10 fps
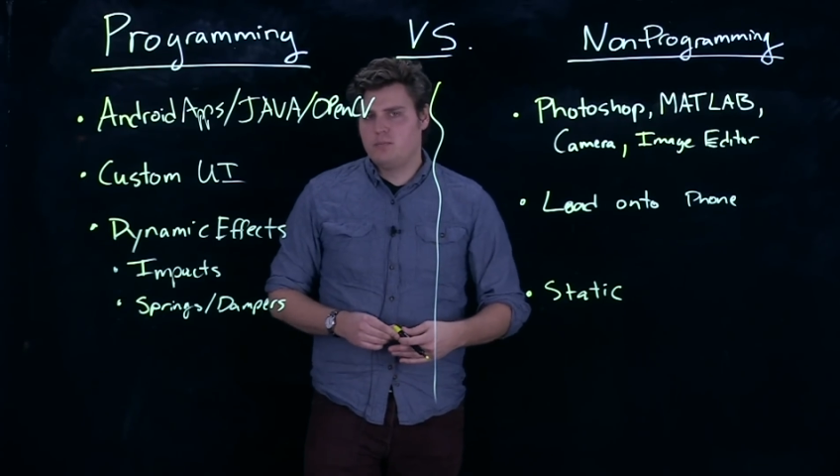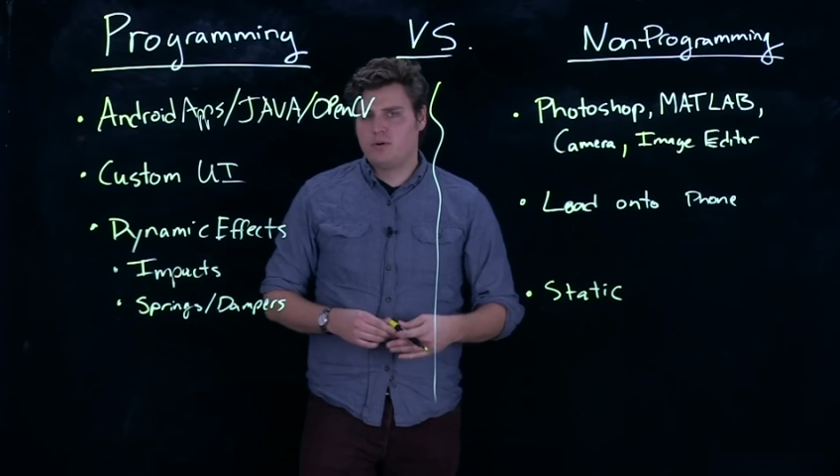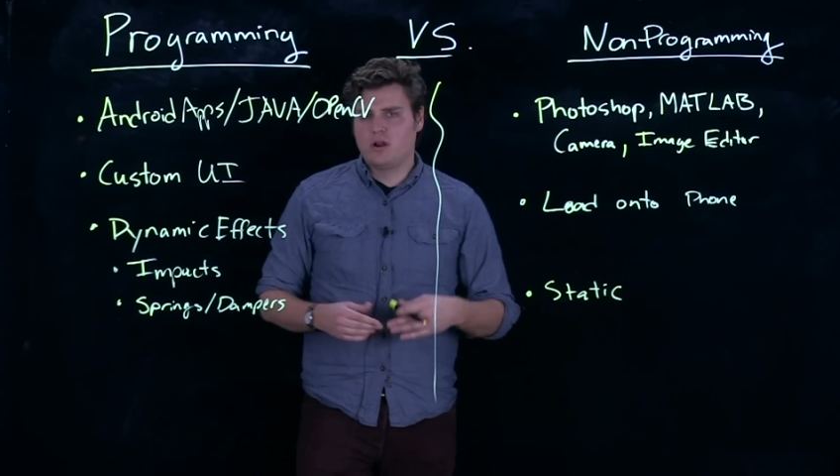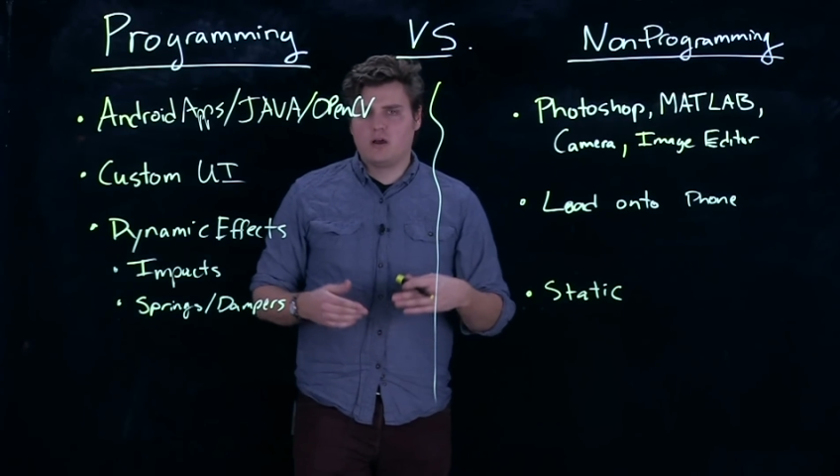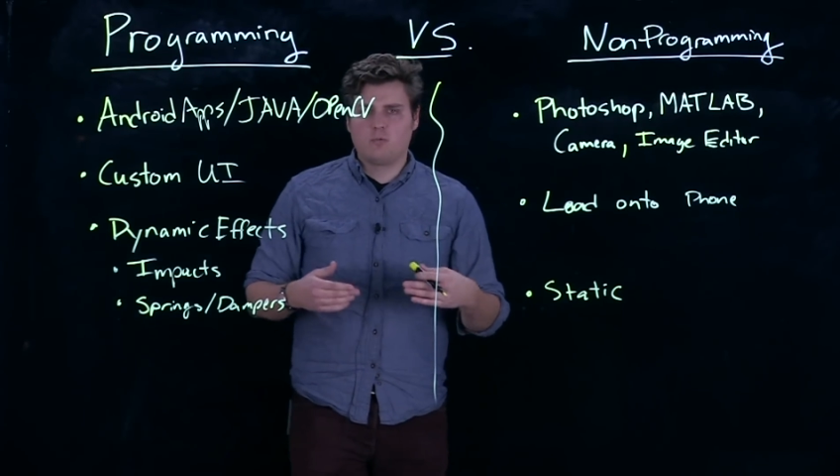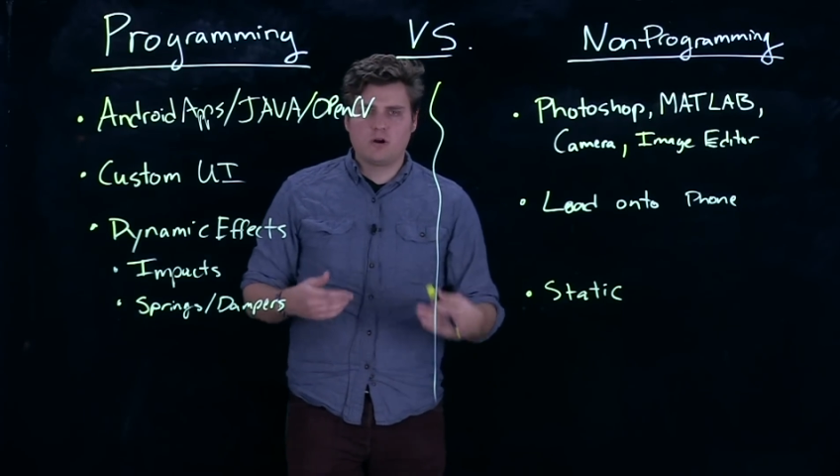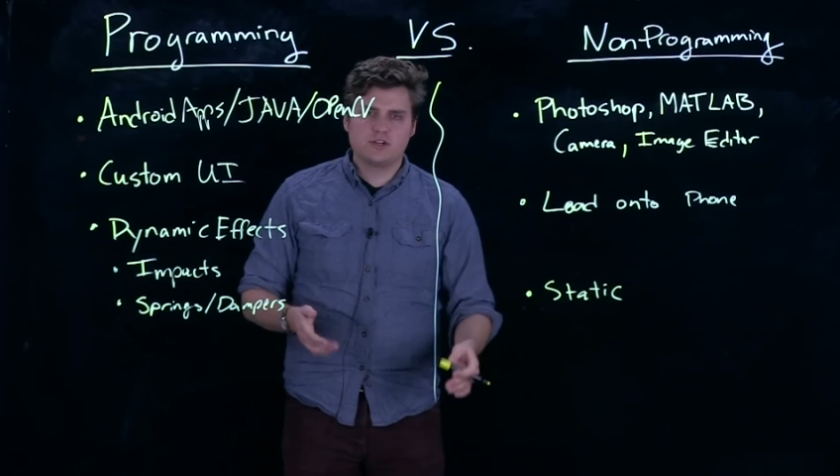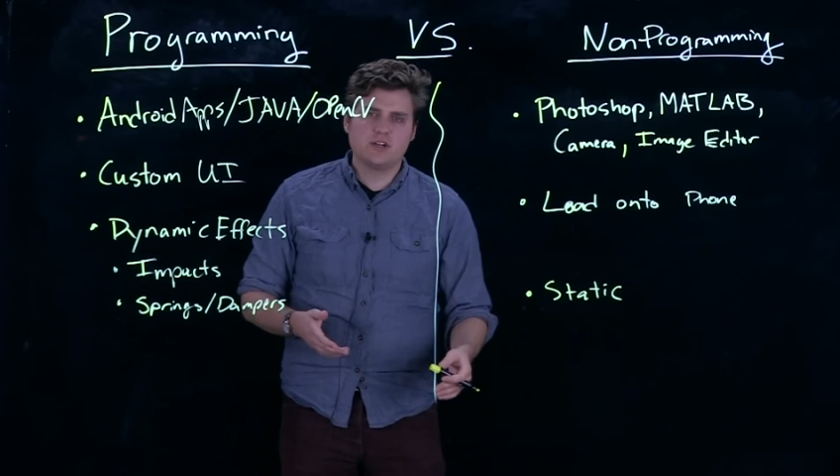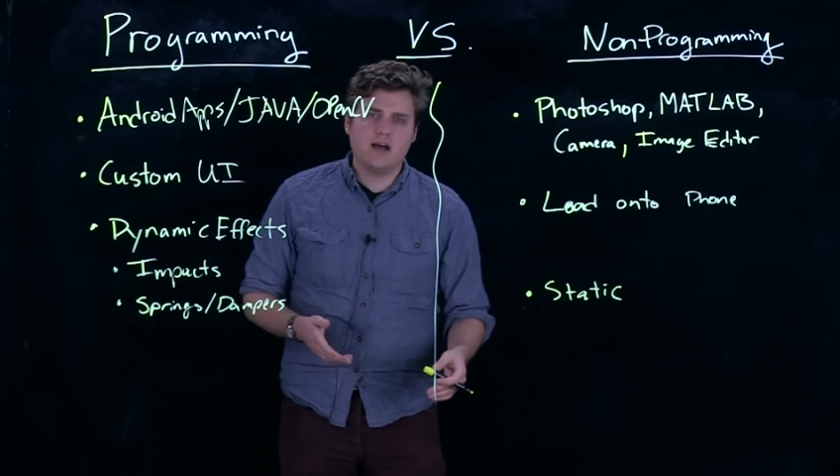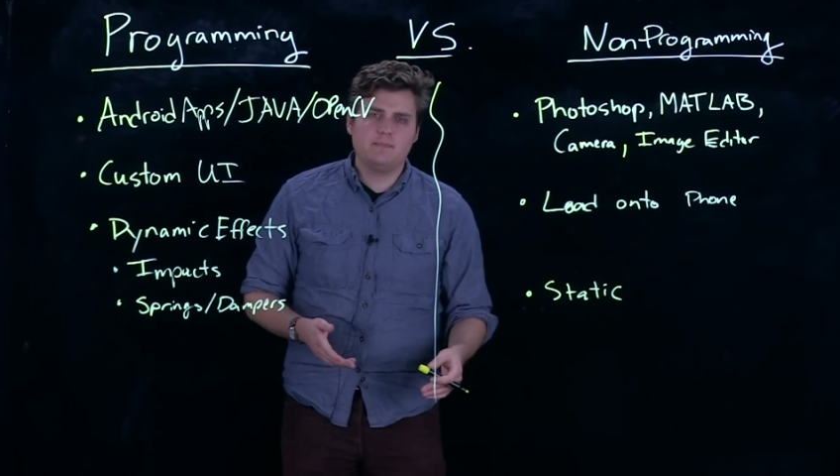put on
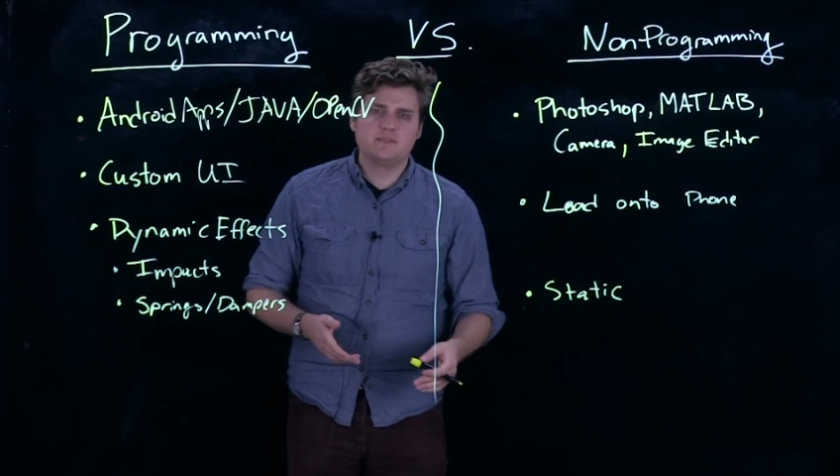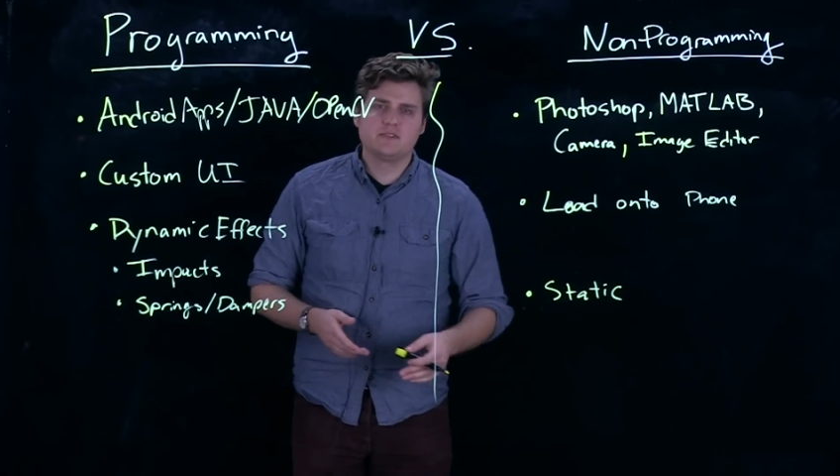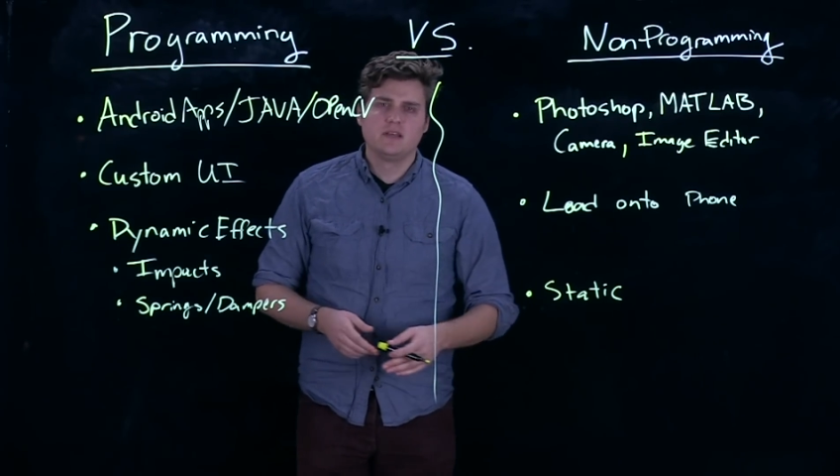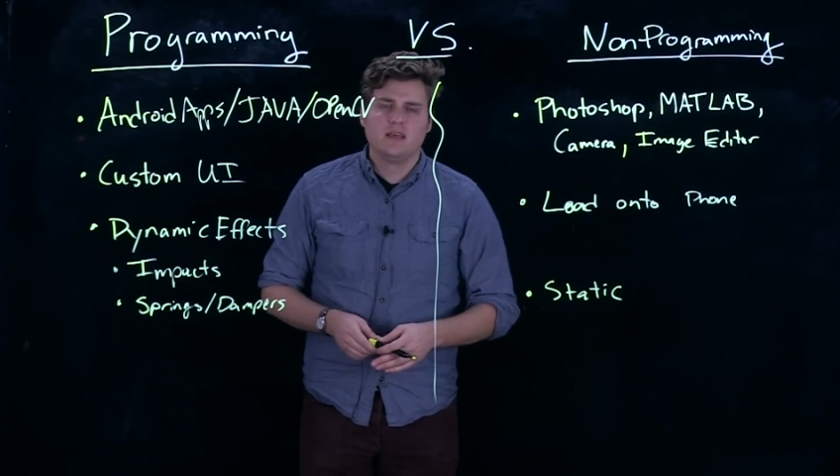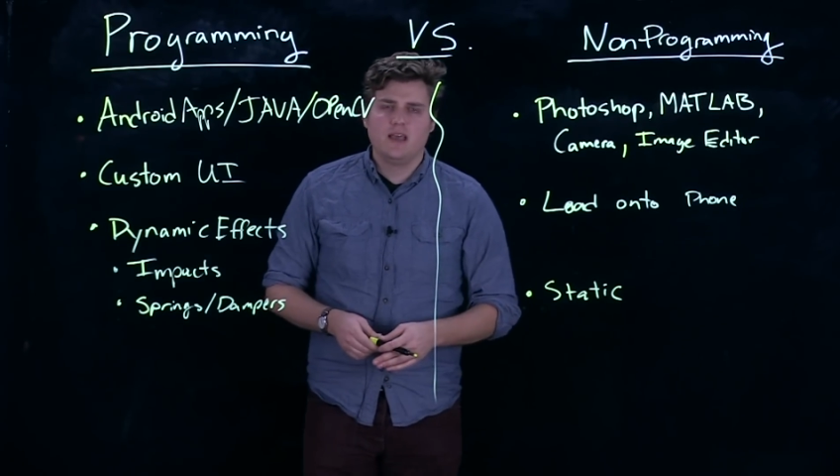workshops